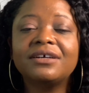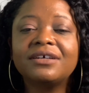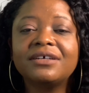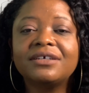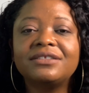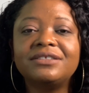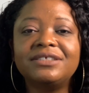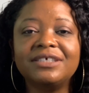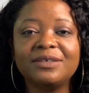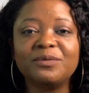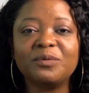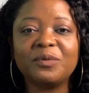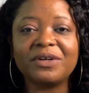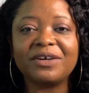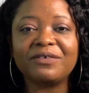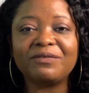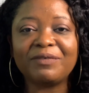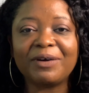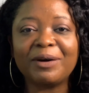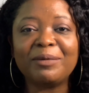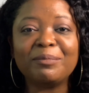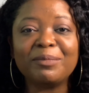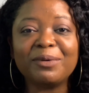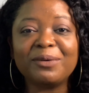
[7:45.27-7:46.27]
didn't want to
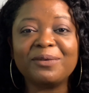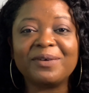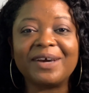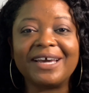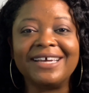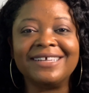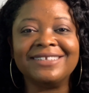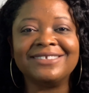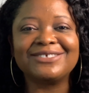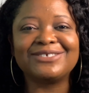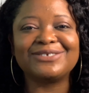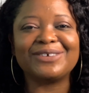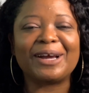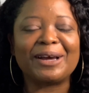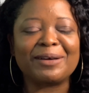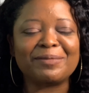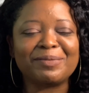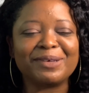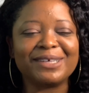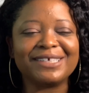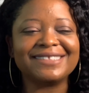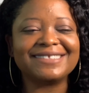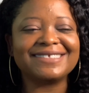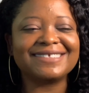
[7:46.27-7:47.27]
fumble and drop
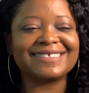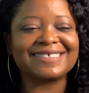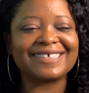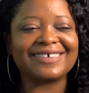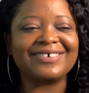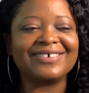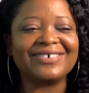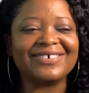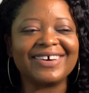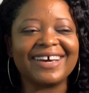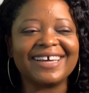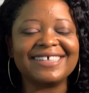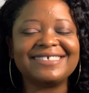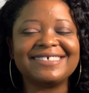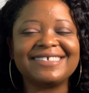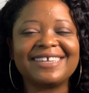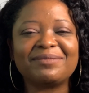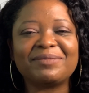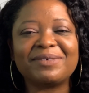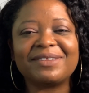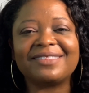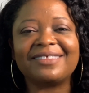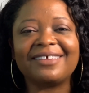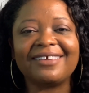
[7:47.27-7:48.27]
it. So I did
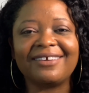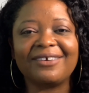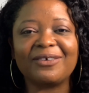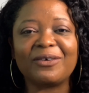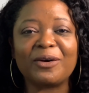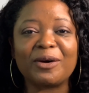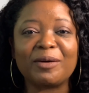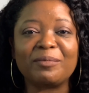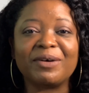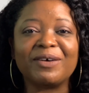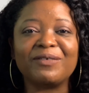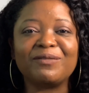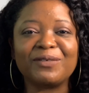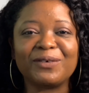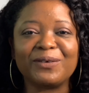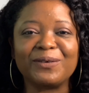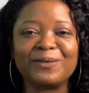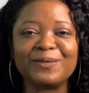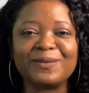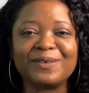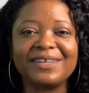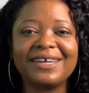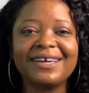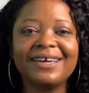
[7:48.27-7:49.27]
everything on my
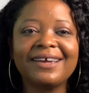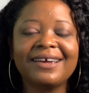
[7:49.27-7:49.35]
phone.